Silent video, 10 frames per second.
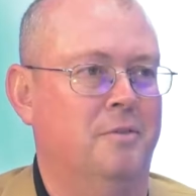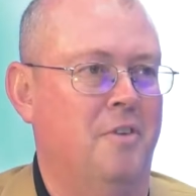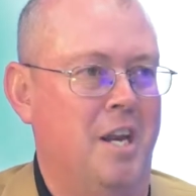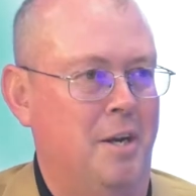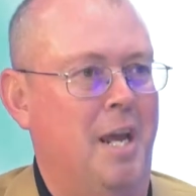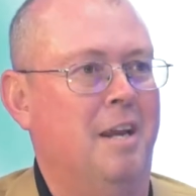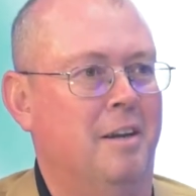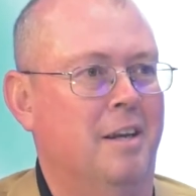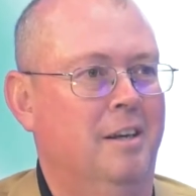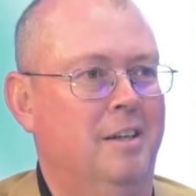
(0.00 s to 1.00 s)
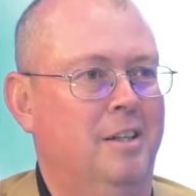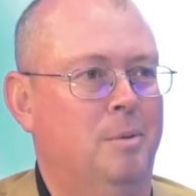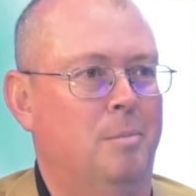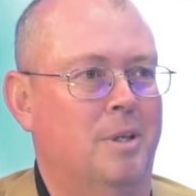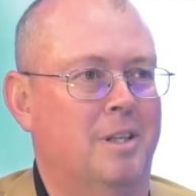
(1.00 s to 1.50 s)
fine and dandy,
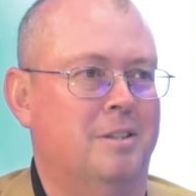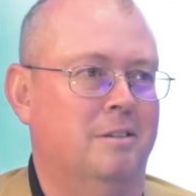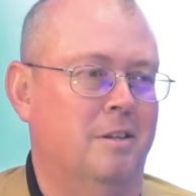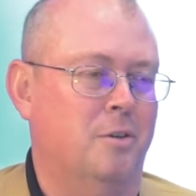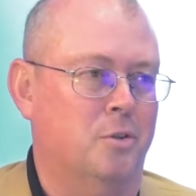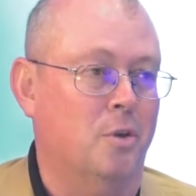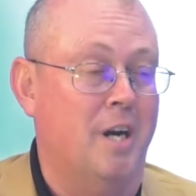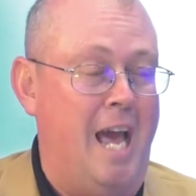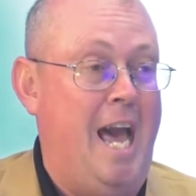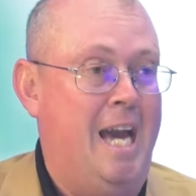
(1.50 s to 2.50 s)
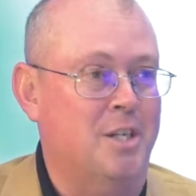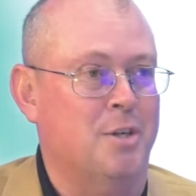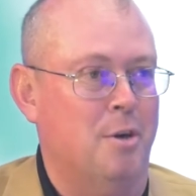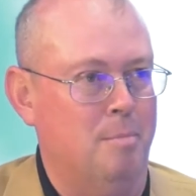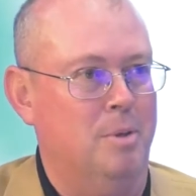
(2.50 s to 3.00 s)
but unless it's understood and
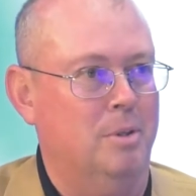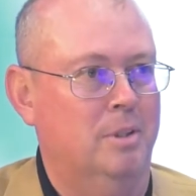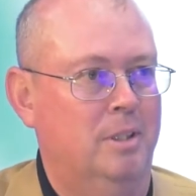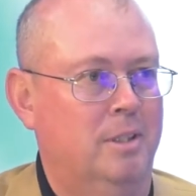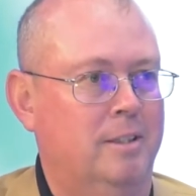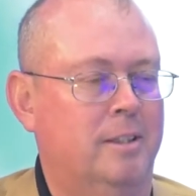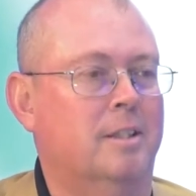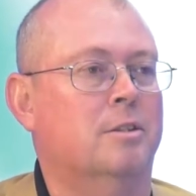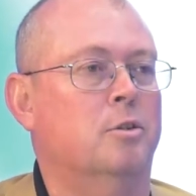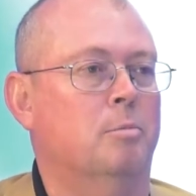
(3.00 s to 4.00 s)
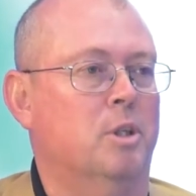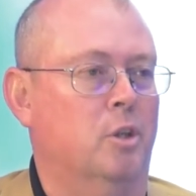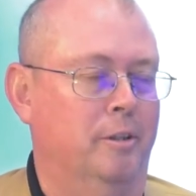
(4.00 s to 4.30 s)
actionable, it doesn't do much good.